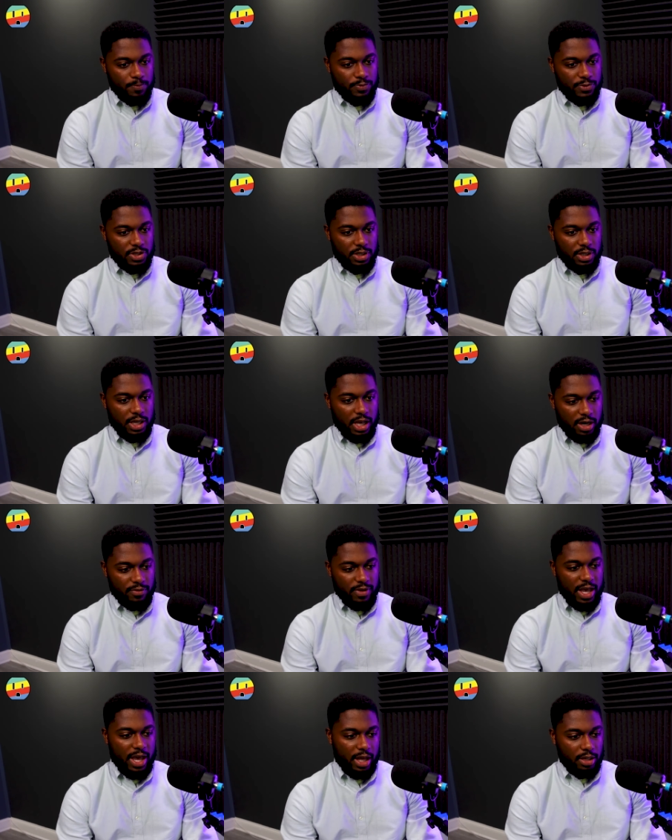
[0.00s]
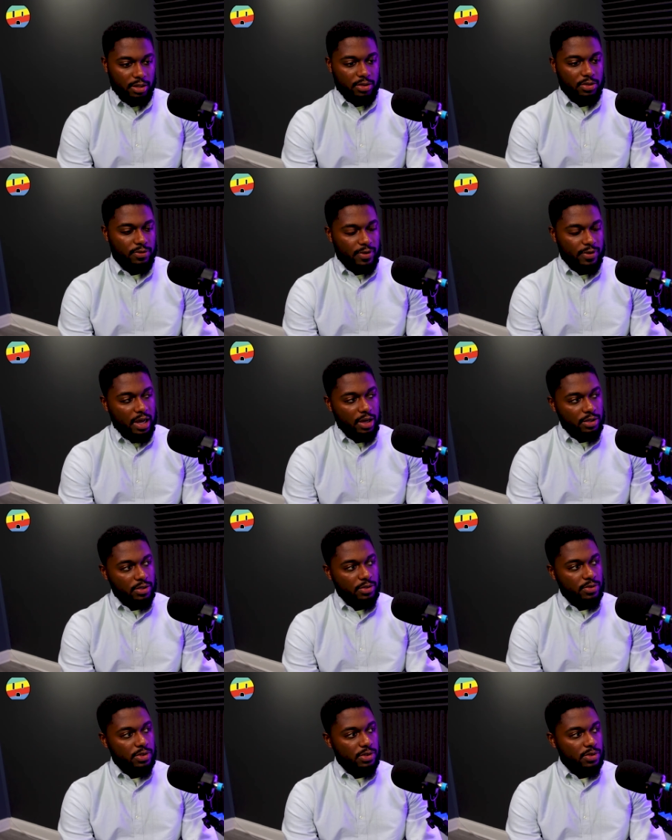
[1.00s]
to kind of add a little
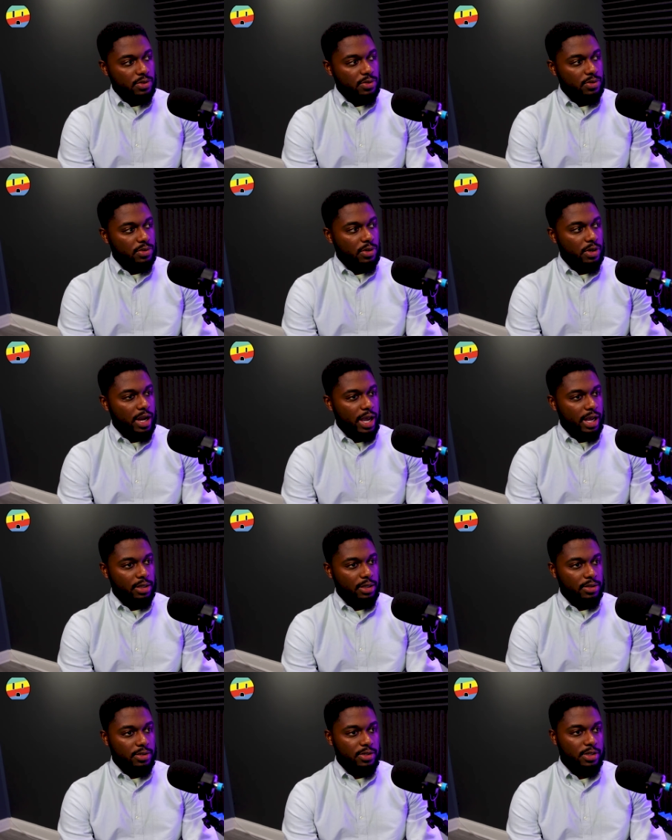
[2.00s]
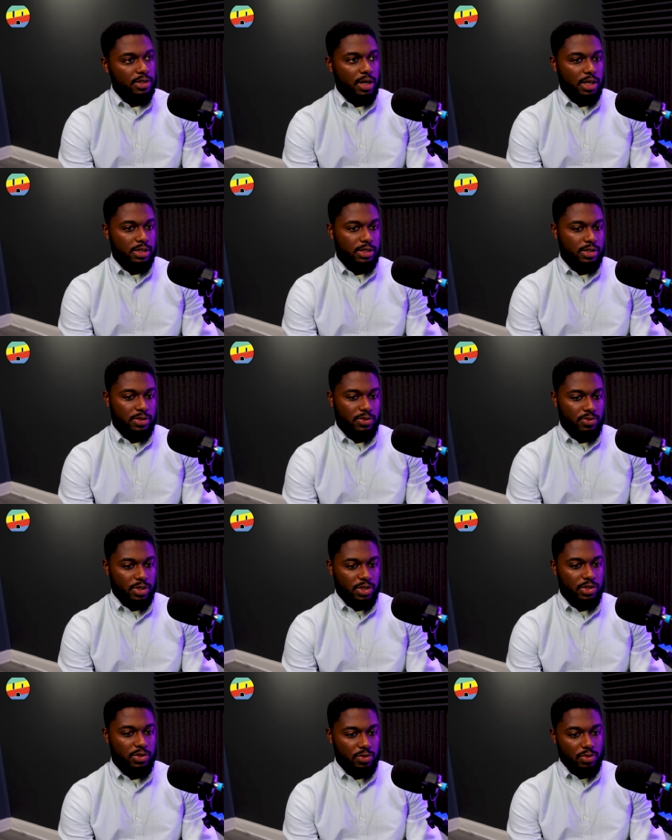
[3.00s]
value to or add a little sauce to
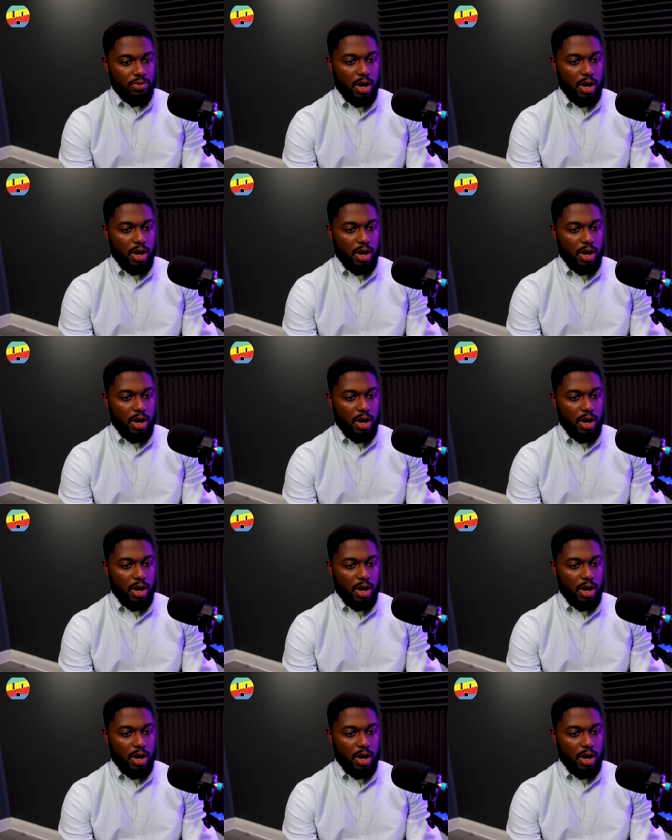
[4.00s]
what you